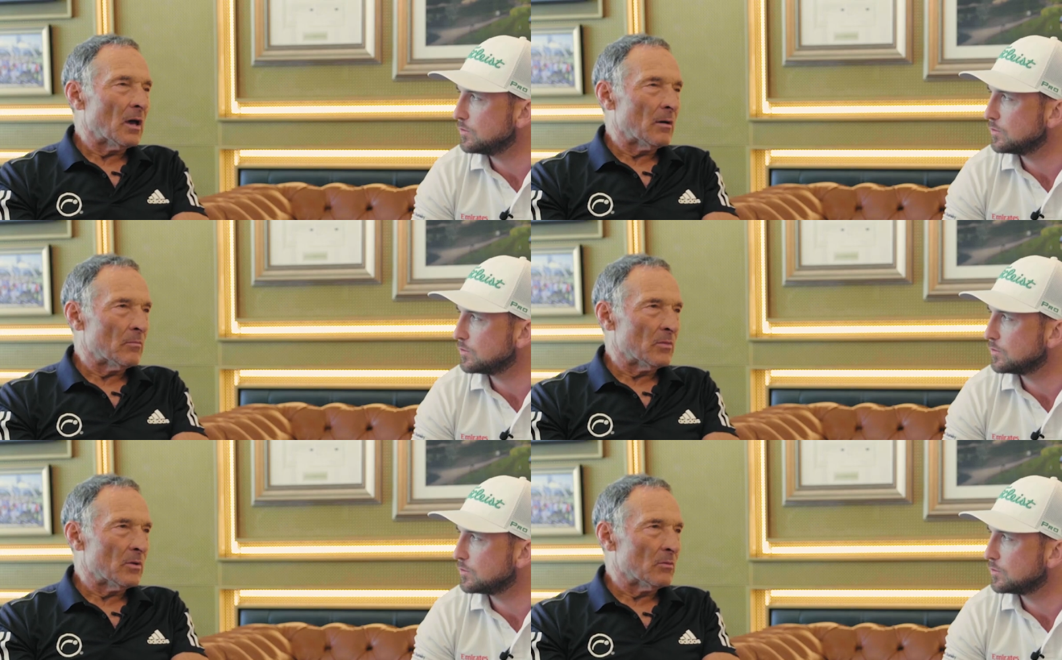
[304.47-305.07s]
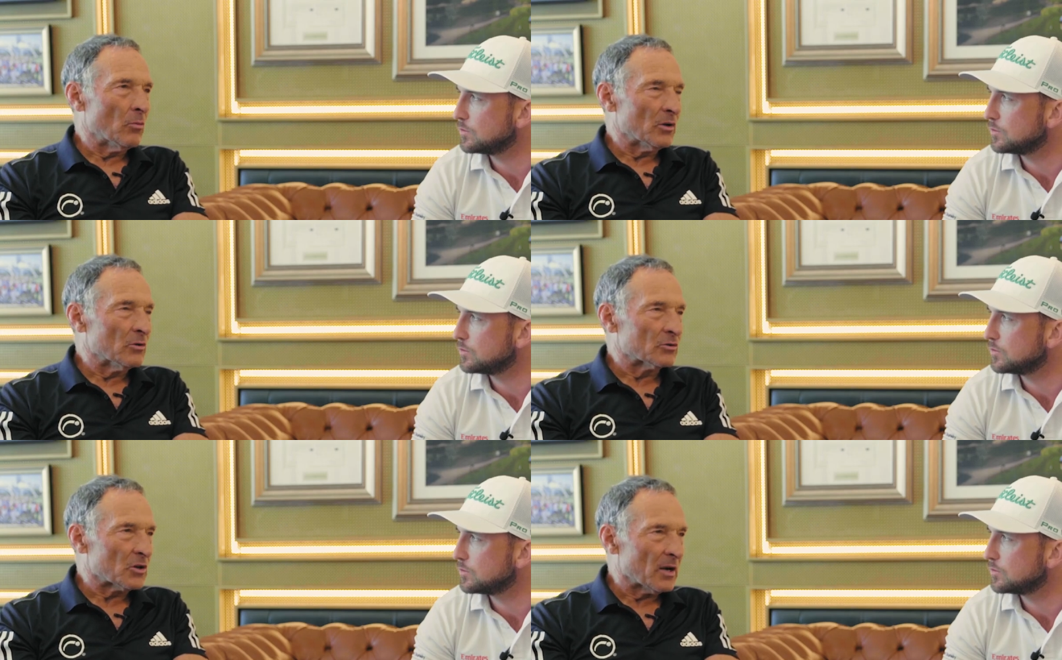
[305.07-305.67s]
Speaker 1: um, what
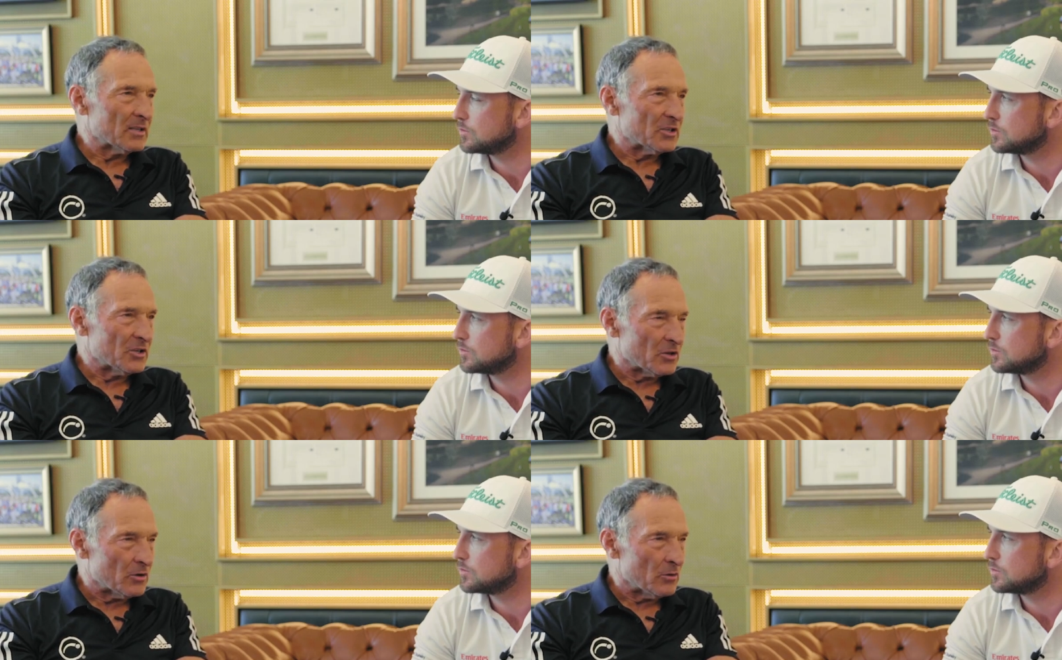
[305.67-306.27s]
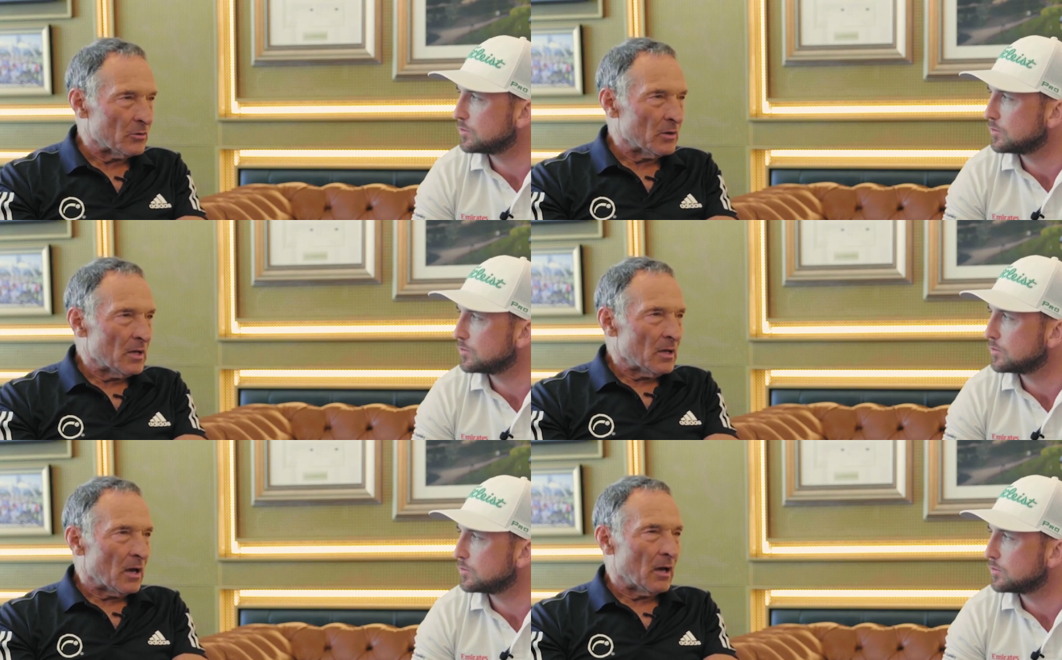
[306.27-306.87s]
you're trying to do.
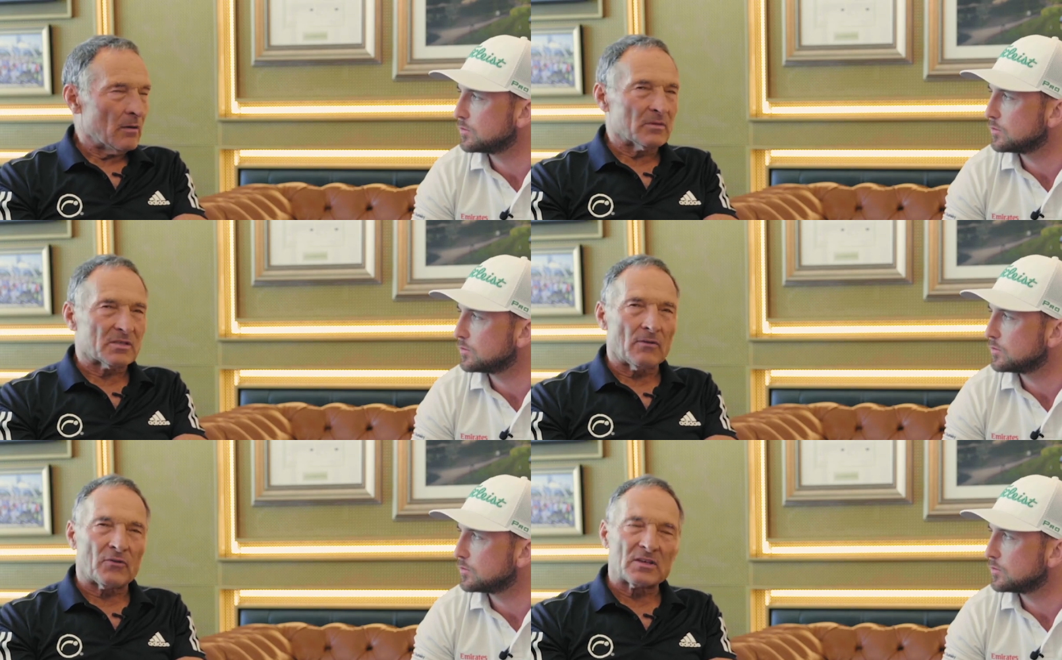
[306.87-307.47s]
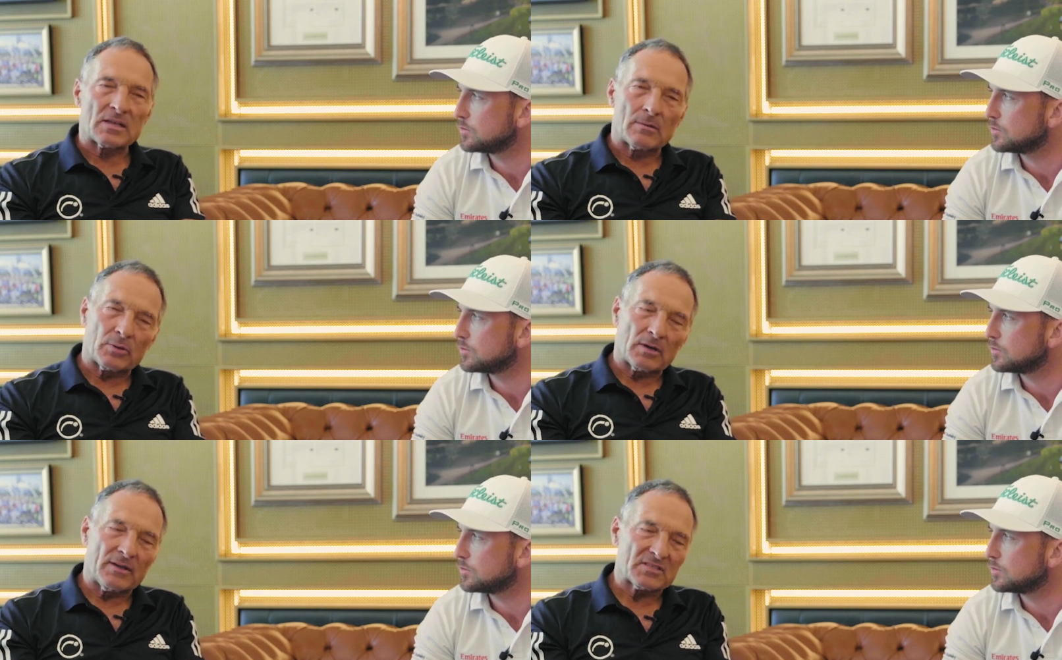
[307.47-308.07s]
Um, so, for
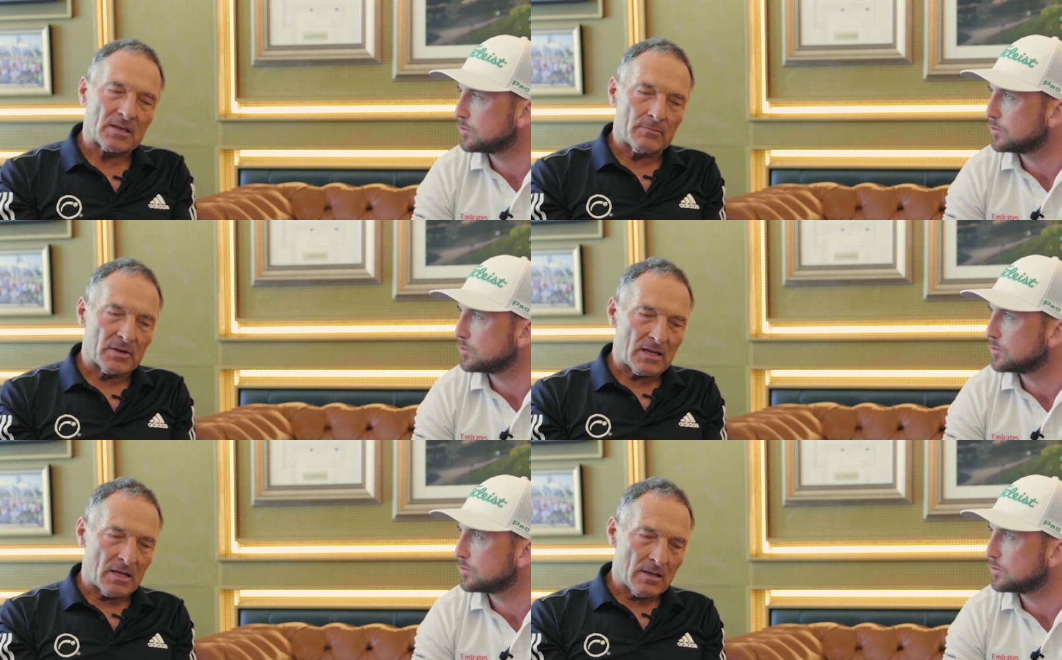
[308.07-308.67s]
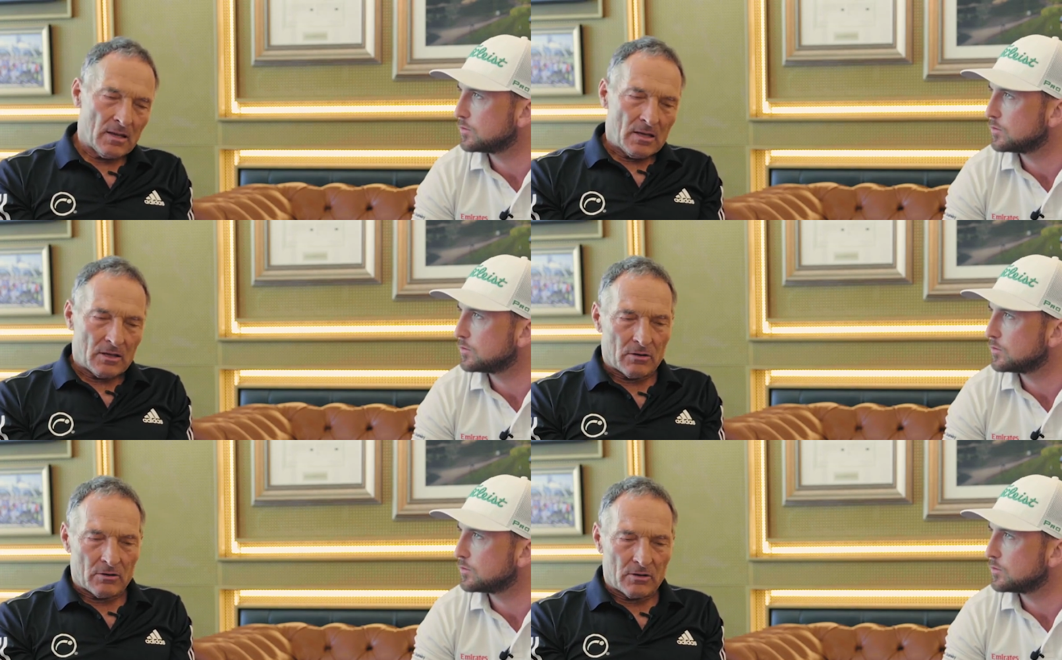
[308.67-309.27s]
example, if somebody,
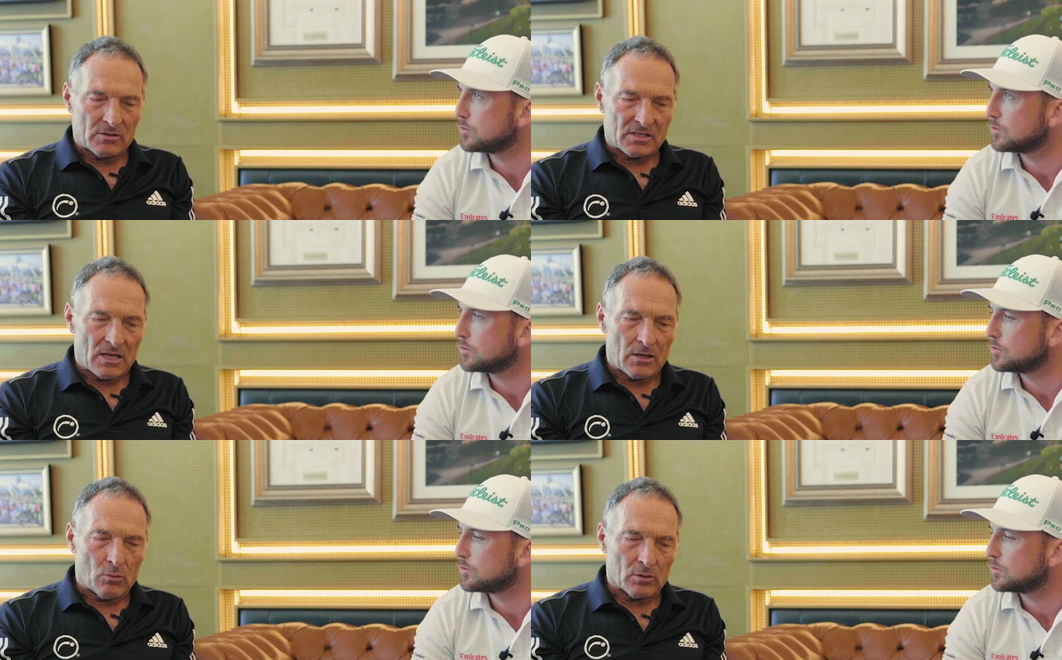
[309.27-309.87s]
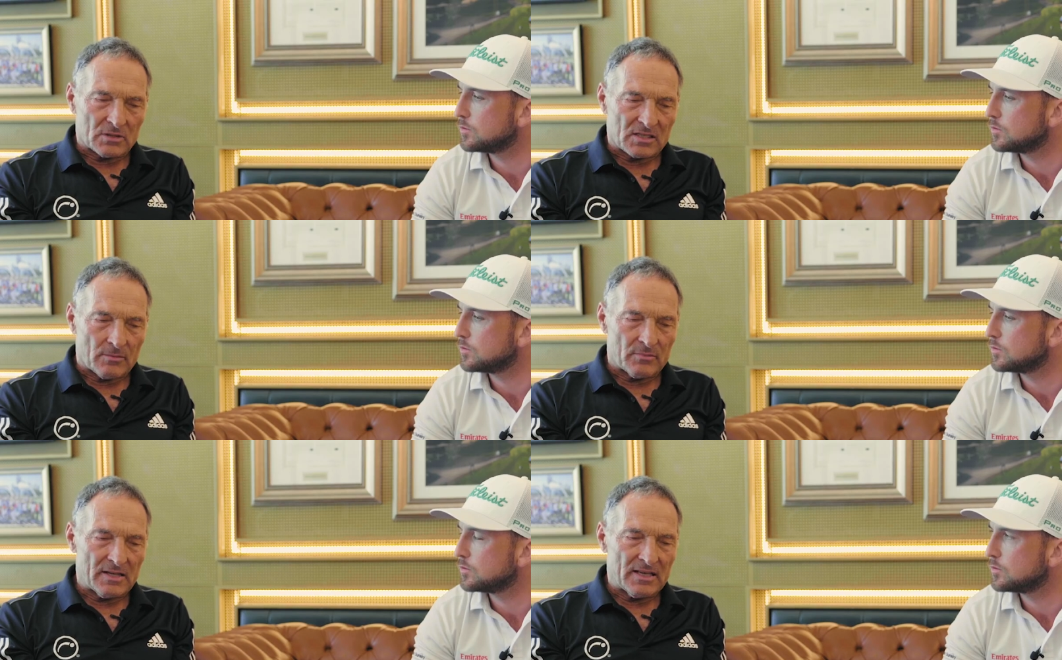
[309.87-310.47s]
you know, you say you want
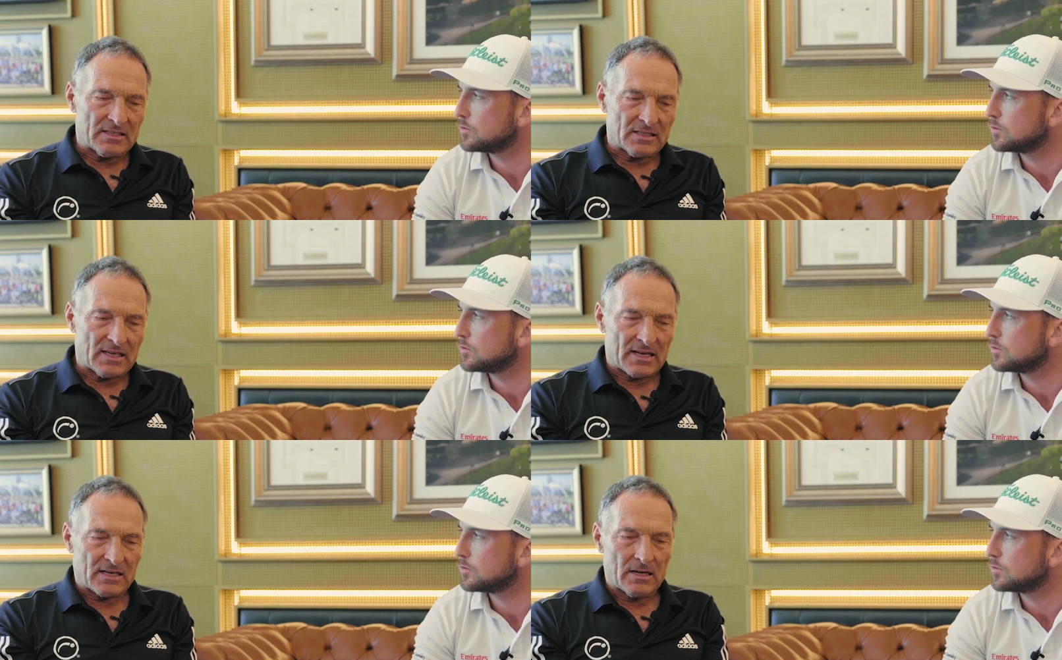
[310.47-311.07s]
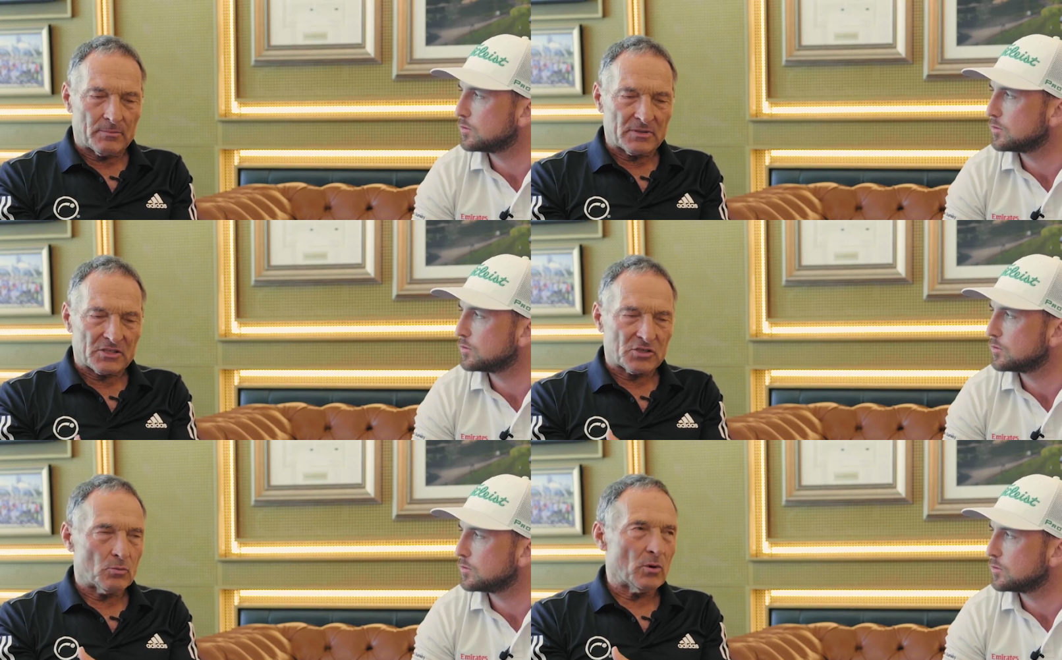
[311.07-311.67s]
somebody to get in a
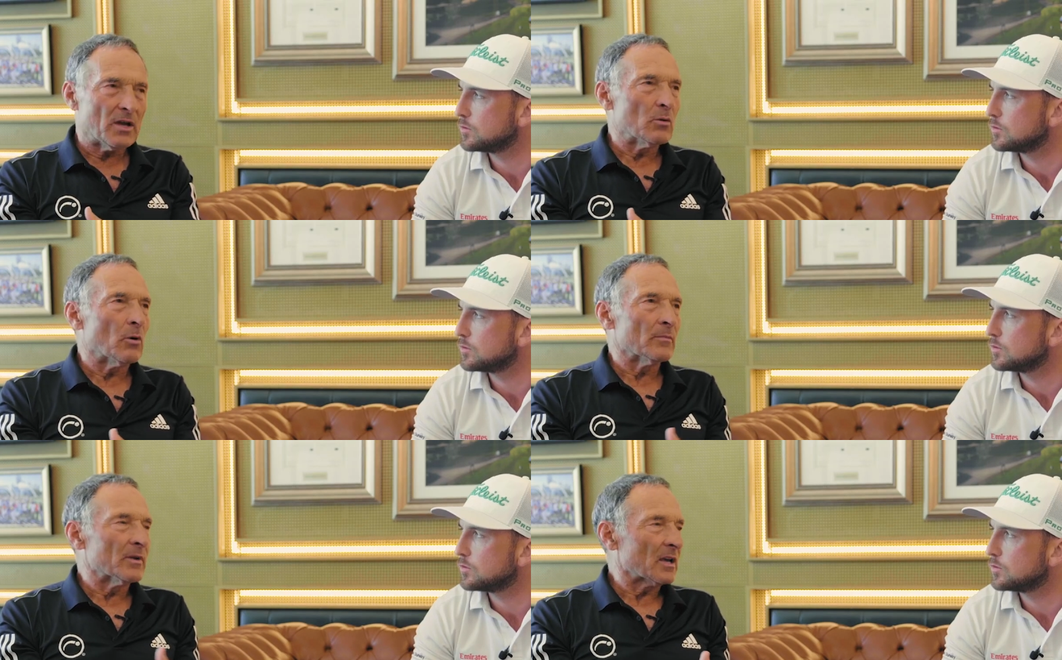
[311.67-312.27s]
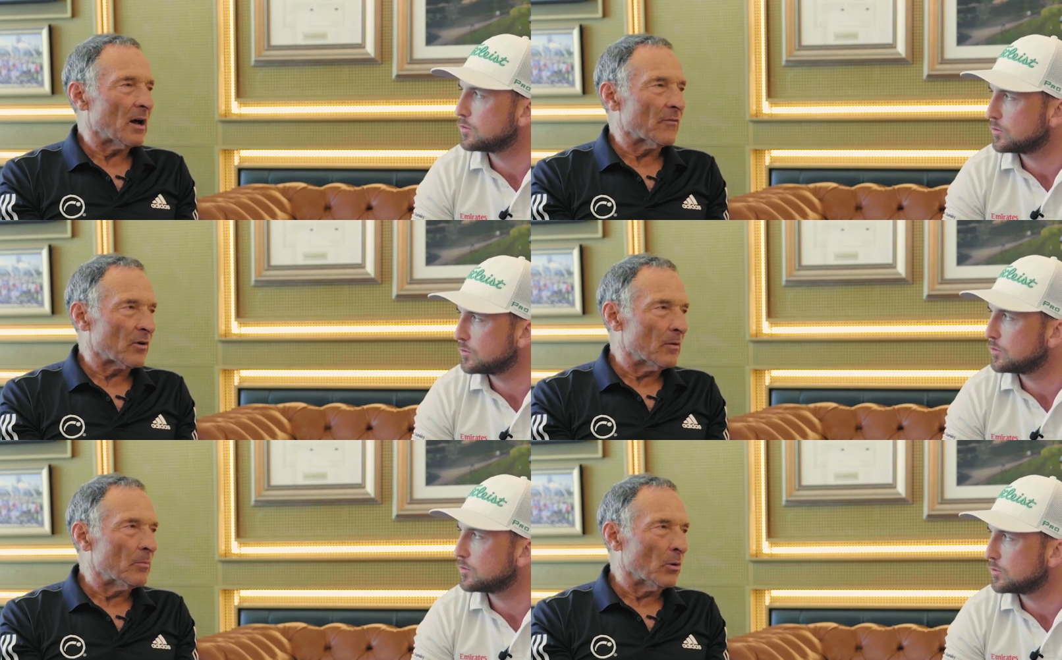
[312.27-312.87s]
position where you want them to
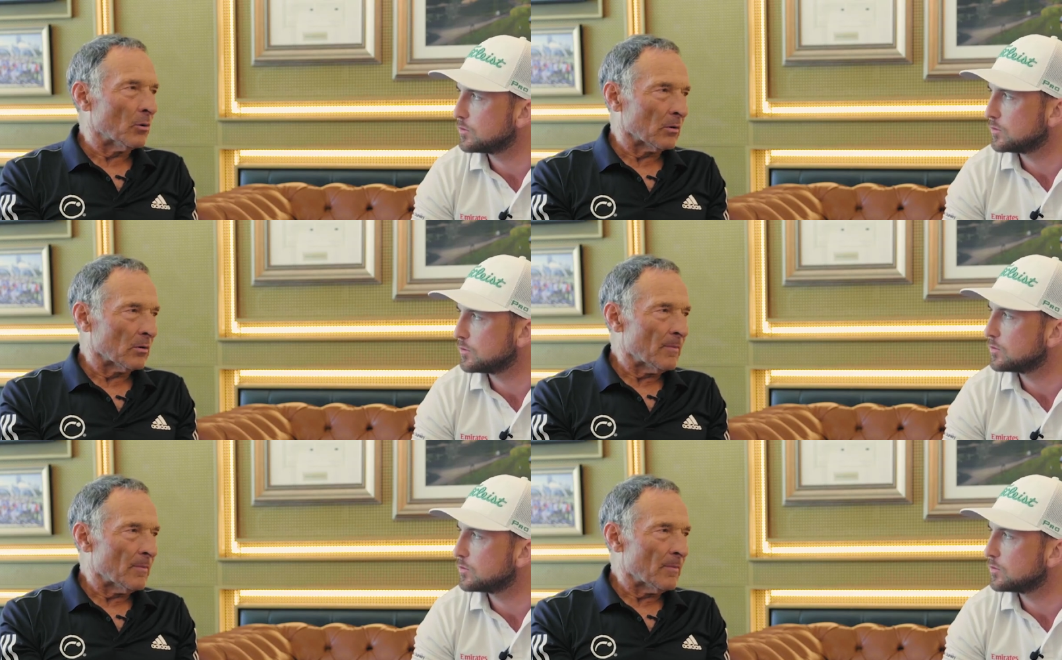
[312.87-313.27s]
cover a ball,